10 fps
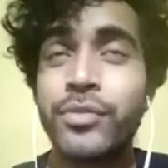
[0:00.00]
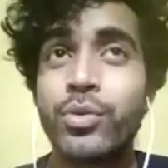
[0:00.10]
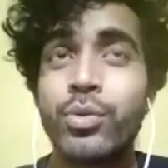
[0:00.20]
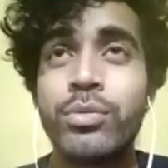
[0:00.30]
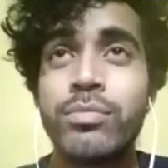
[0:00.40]

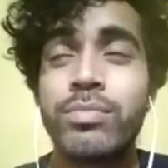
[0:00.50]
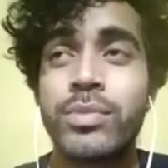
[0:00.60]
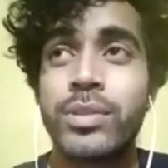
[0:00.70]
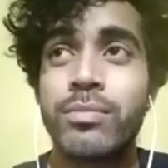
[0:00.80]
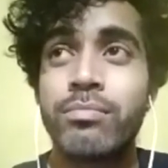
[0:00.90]
to,
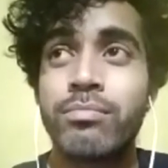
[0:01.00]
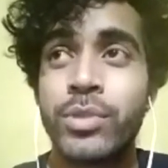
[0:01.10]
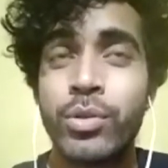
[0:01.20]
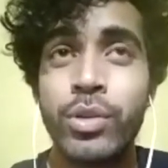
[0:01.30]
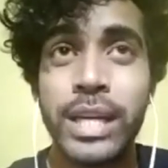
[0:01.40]

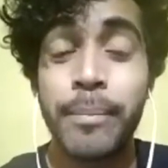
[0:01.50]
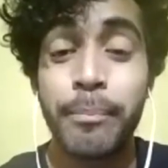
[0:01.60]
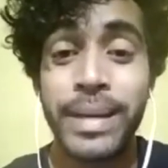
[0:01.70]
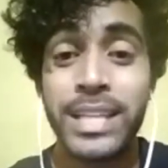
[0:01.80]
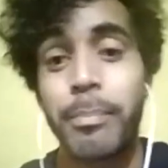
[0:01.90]
you know,
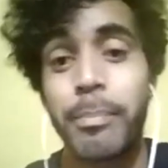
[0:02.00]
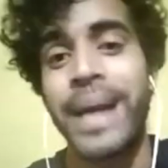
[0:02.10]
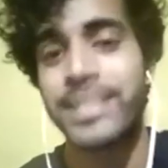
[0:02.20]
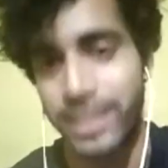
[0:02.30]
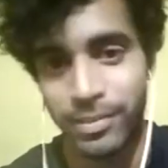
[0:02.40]
impress
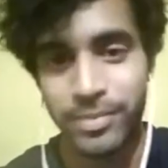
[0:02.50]
myself.